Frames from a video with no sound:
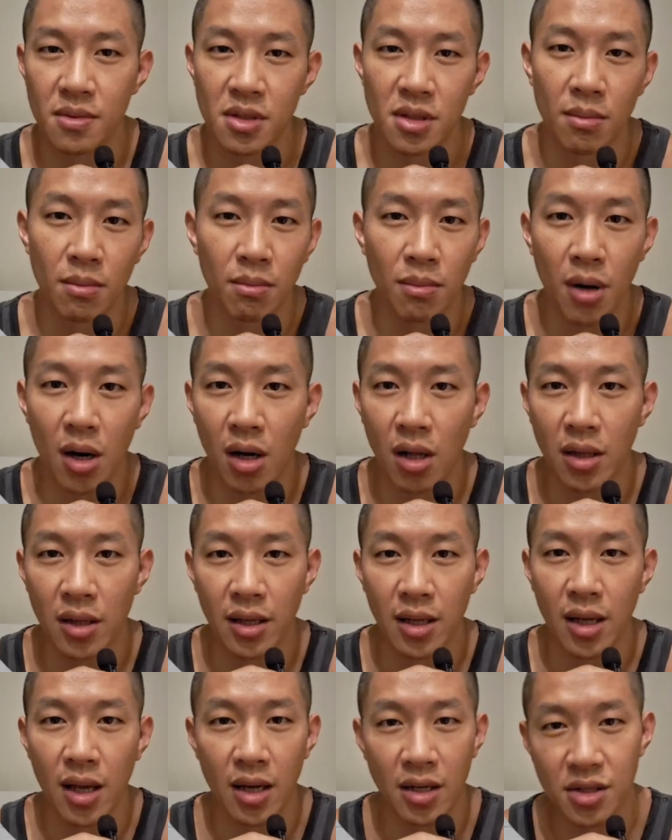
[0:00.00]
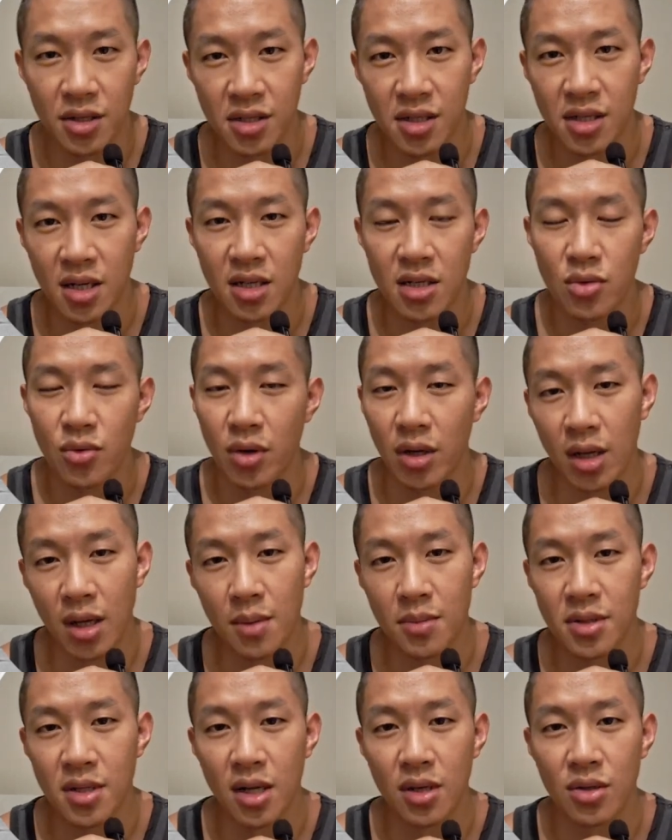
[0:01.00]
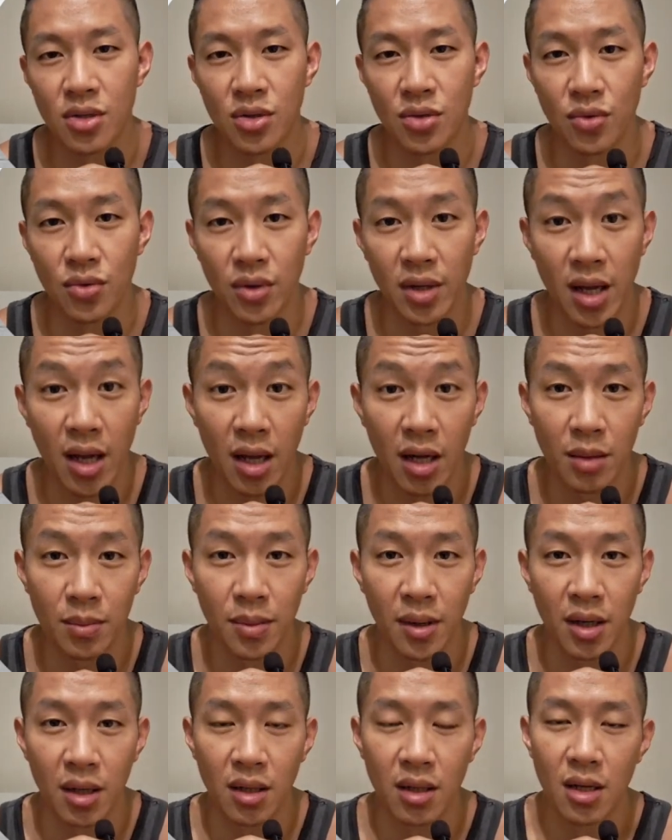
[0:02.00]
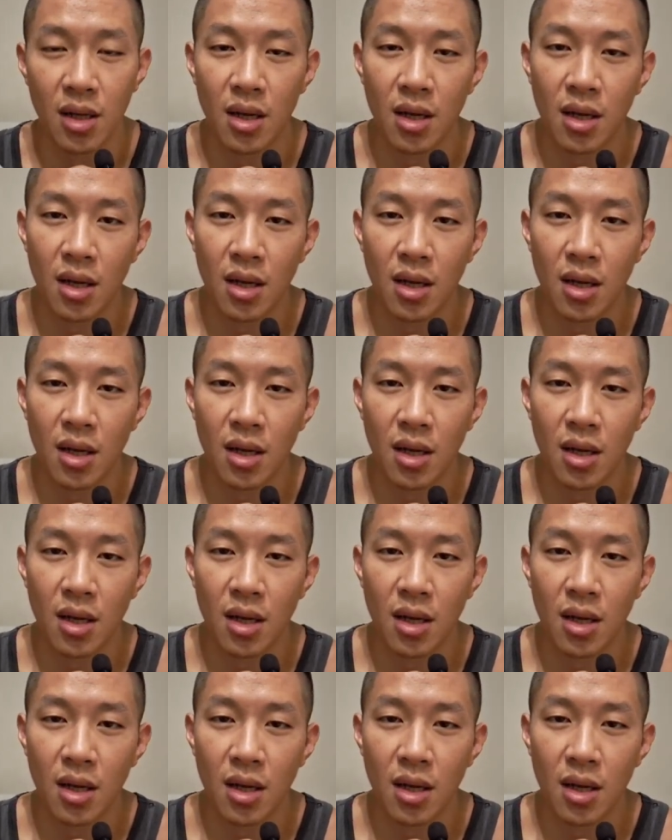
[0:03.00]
symbolic exercise when it comes down to kettlebell.